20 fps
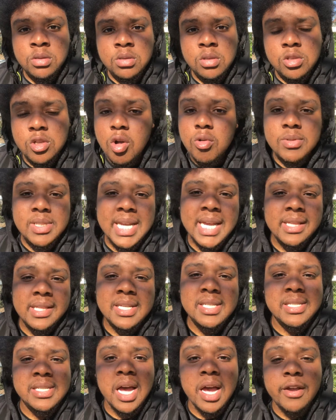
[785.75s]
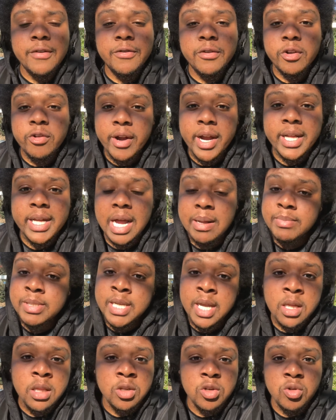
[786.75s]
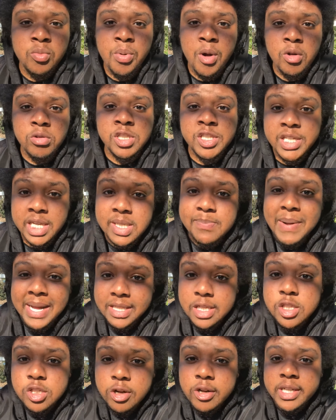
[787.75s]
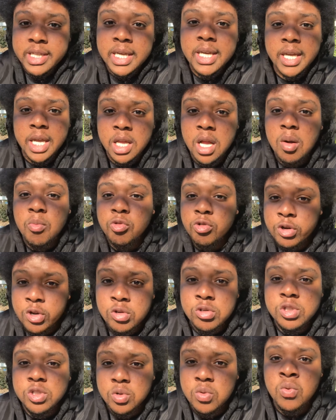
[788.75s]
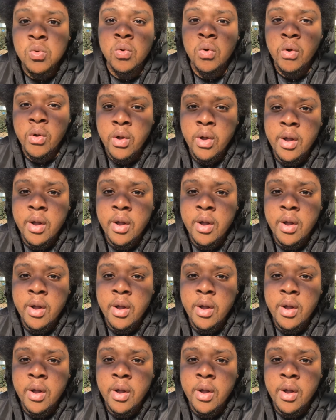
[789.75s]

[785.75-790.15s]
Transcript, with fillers: Don't take this time for granted. I'm telling you, bro. Shit about to start kicking up real soon.